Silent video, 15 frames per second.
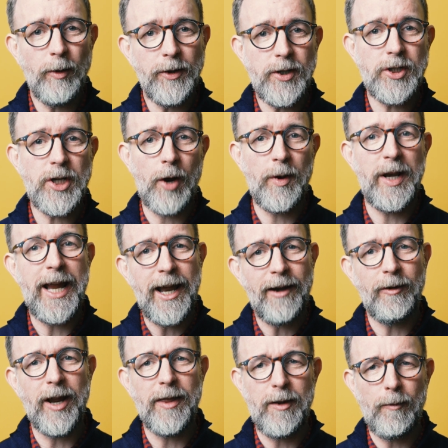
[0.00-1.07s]
want to show an
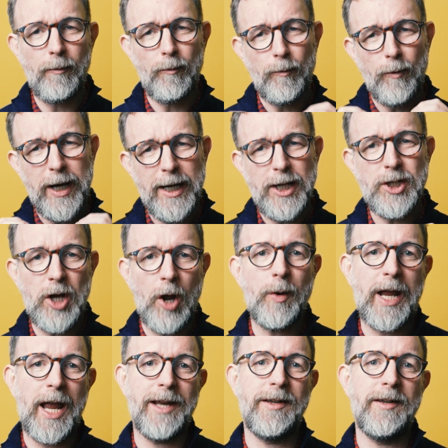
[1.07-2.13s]
area that really
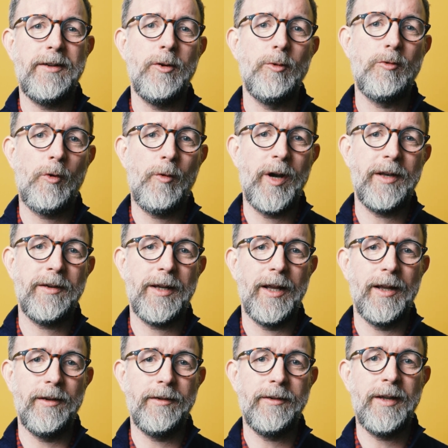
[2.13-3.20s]
showcases your drawing
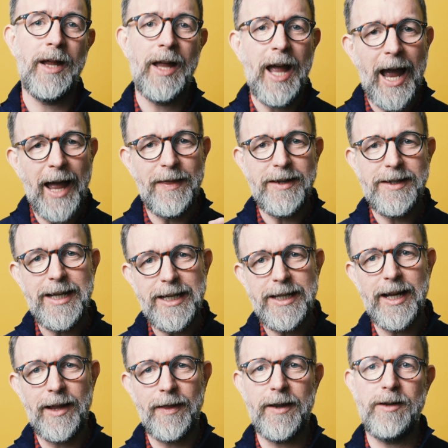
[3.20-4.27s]
skills and the
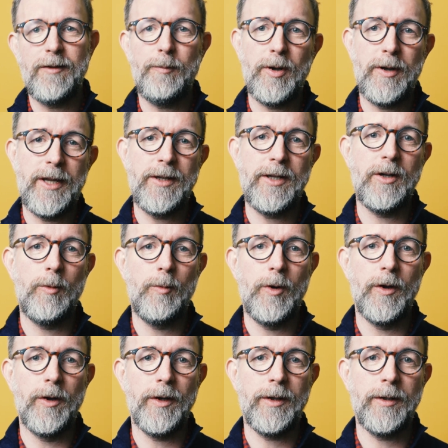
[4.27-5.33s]
detail that you've put into your
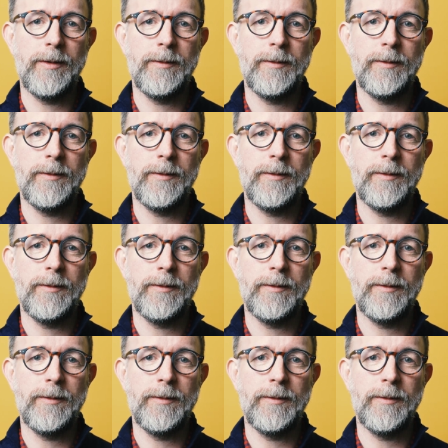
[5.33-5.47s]
work.